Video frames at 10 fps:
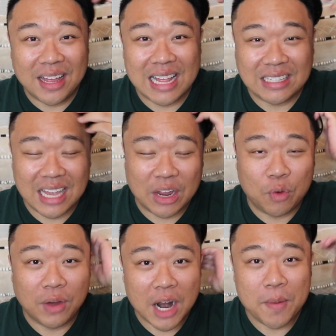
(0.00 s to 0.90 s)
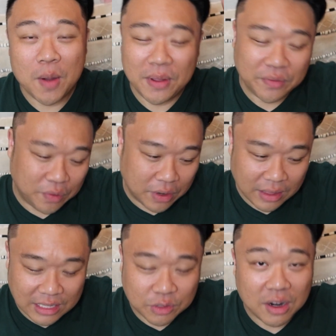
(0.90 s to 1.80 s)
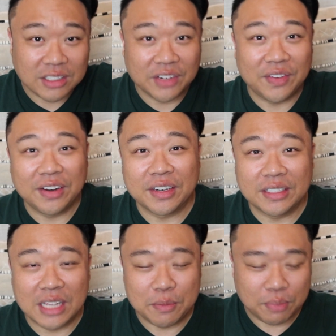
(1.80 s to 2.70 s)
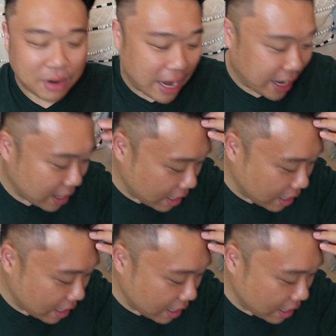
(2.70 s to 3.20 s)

That's like what I'm hoping for. Let's cross our fingers and pray